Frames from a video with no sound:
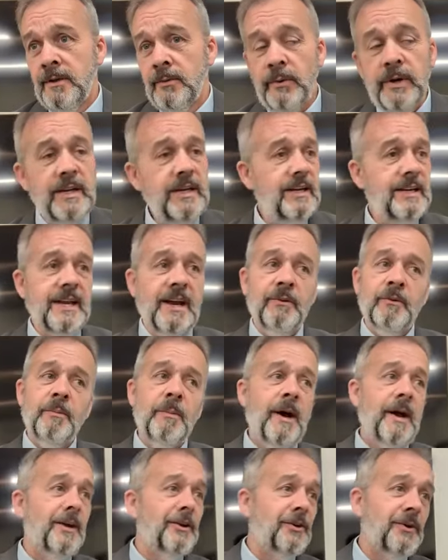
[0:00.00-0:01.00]
We need that
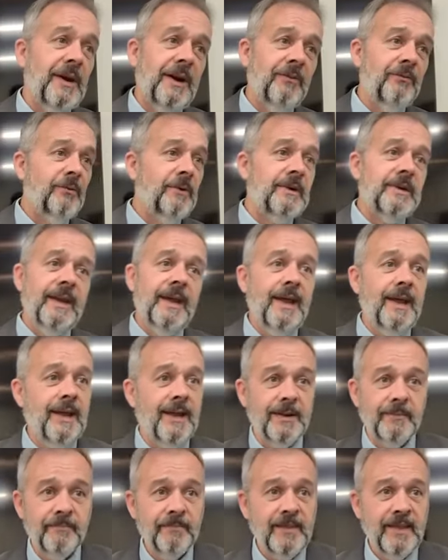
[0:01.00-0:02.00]
reminder every day.